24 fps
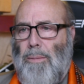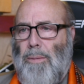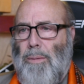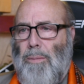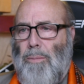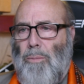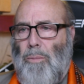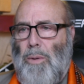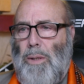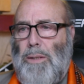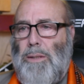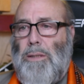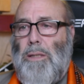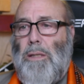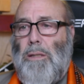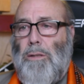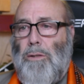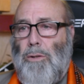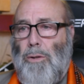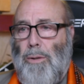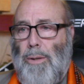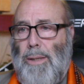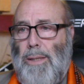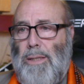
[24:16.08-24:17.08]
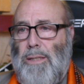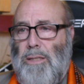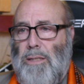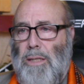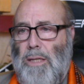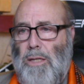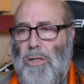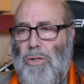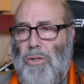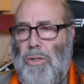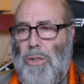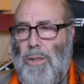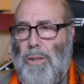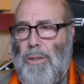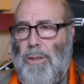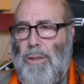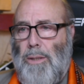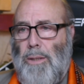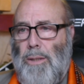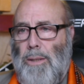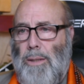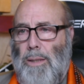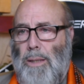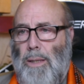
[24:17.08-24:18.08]
went into extinction,
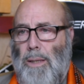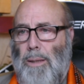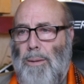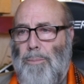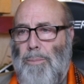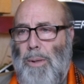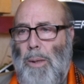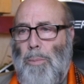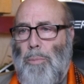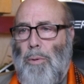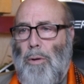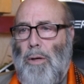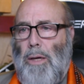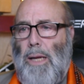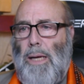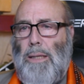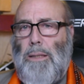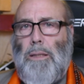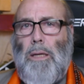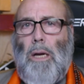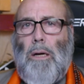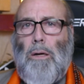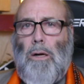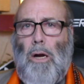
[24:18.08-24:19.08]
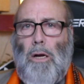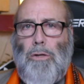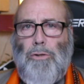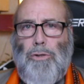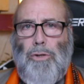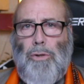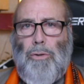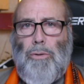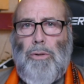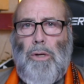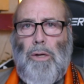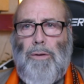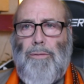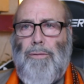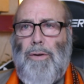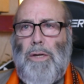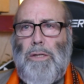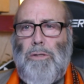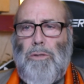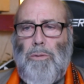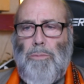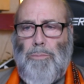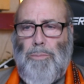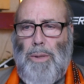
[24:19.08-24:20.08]
people like Nagarjuna,
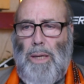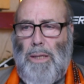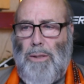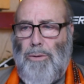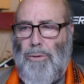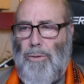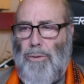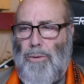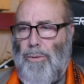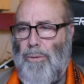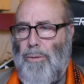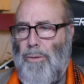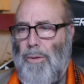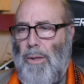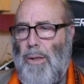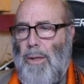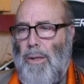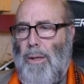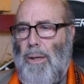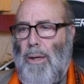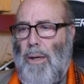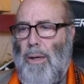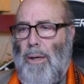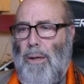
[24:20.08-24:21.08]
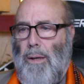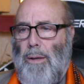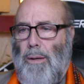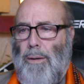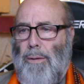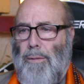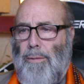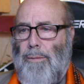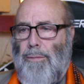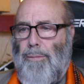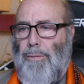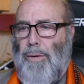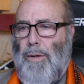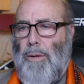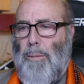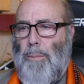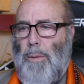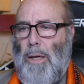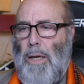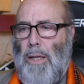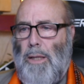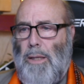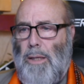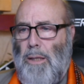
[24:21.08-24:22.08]
Vasubandhu, uh,
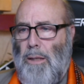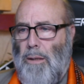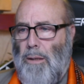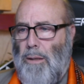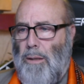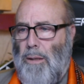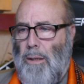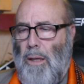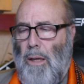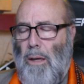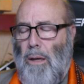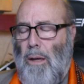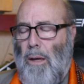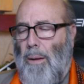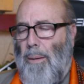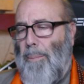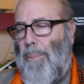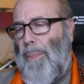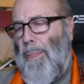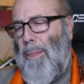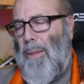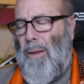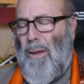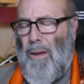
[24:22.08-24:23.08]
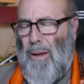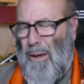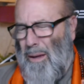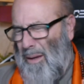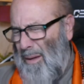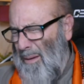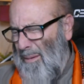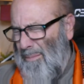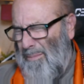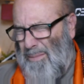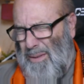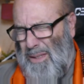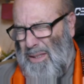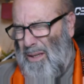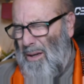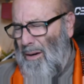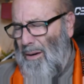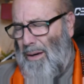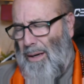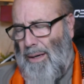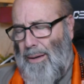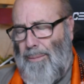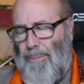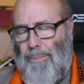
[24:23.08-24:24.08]
Vimalakirti, uh, uh,
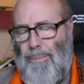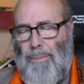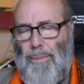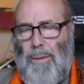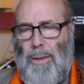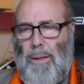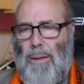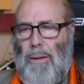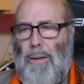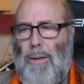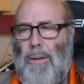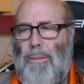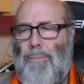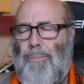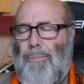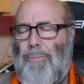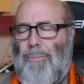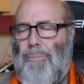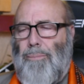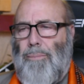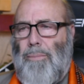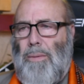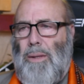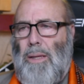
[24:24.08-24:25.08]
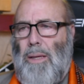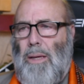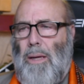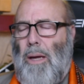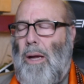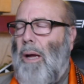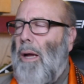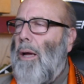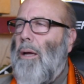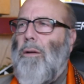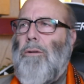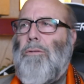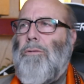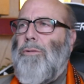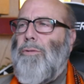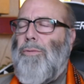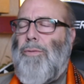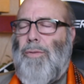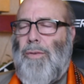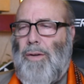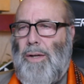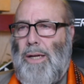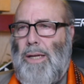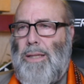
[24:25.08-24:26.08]
sorry, um, I always
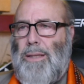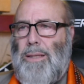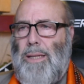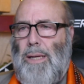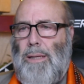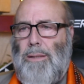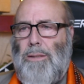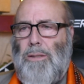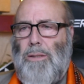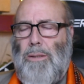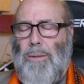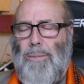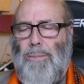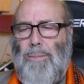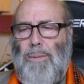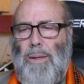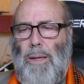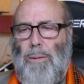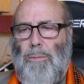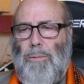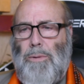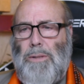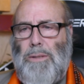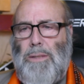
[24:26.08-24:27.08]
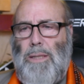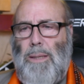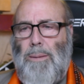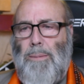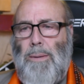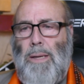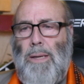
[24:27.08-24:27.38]
forget that that one's name.